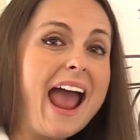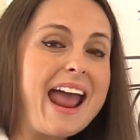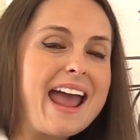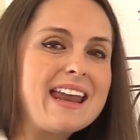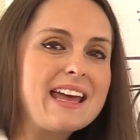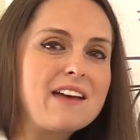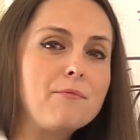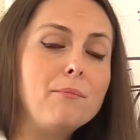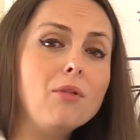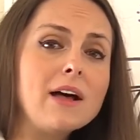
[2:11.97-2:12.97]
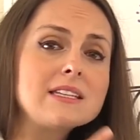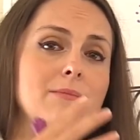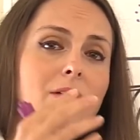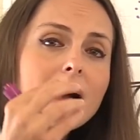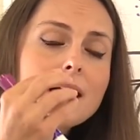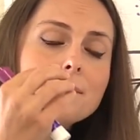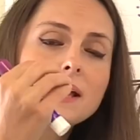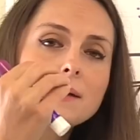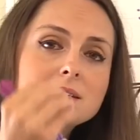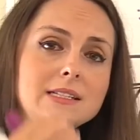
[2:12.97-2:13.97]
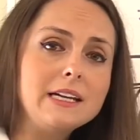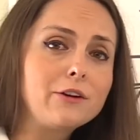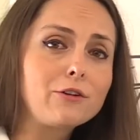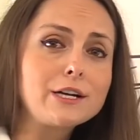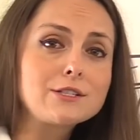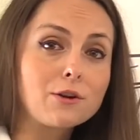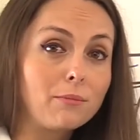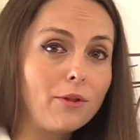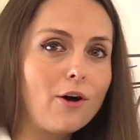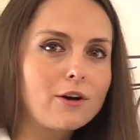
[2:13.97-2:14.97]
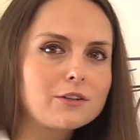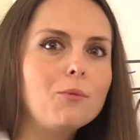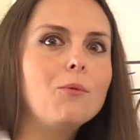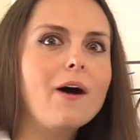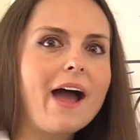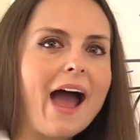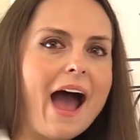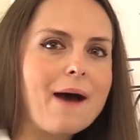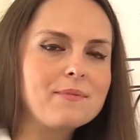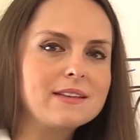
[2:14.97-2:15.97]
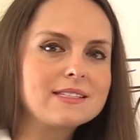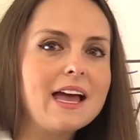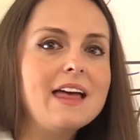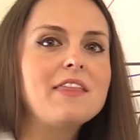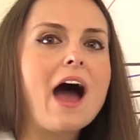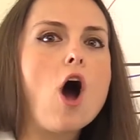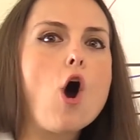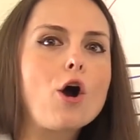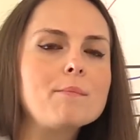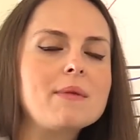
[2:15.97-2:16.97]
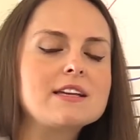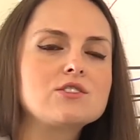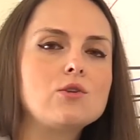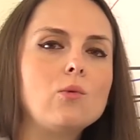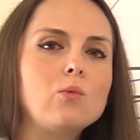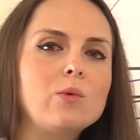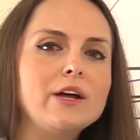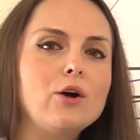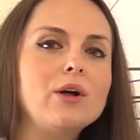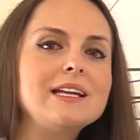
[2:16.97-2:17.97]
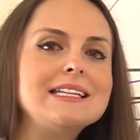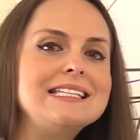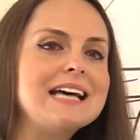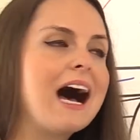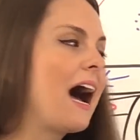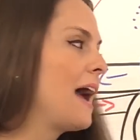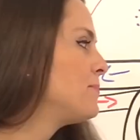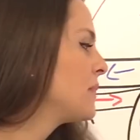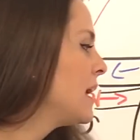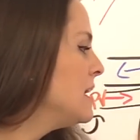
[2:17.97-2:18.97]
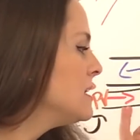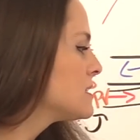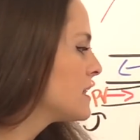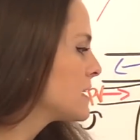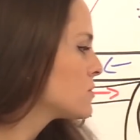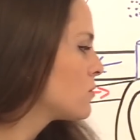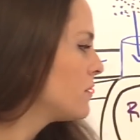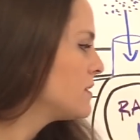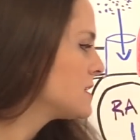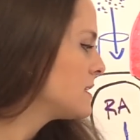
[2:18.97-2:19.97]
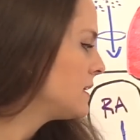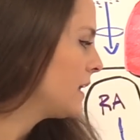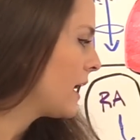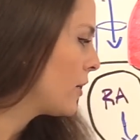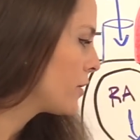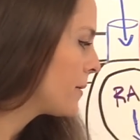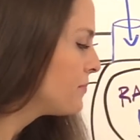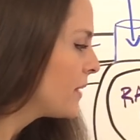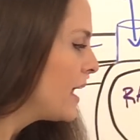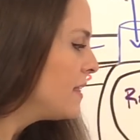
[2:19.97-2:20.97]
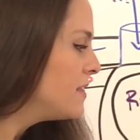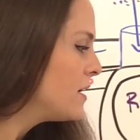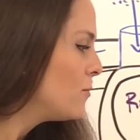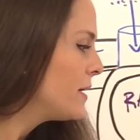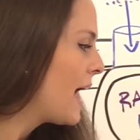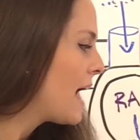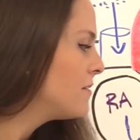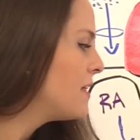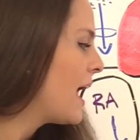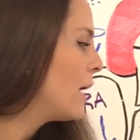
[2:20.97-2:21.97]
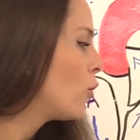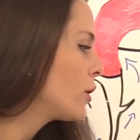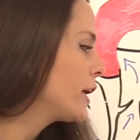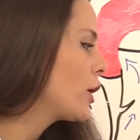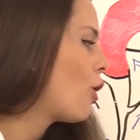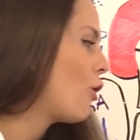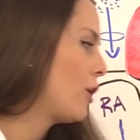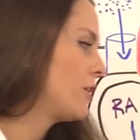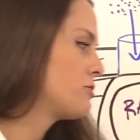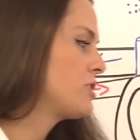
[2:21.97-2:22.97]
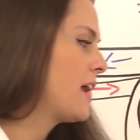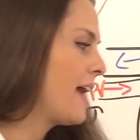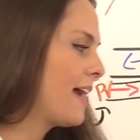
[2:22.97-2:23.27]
And if blood supply becomes decreased or blocked, what happens? That heart muscle will die. So that's the role of the ascending aorta. Then we have the aortic arch.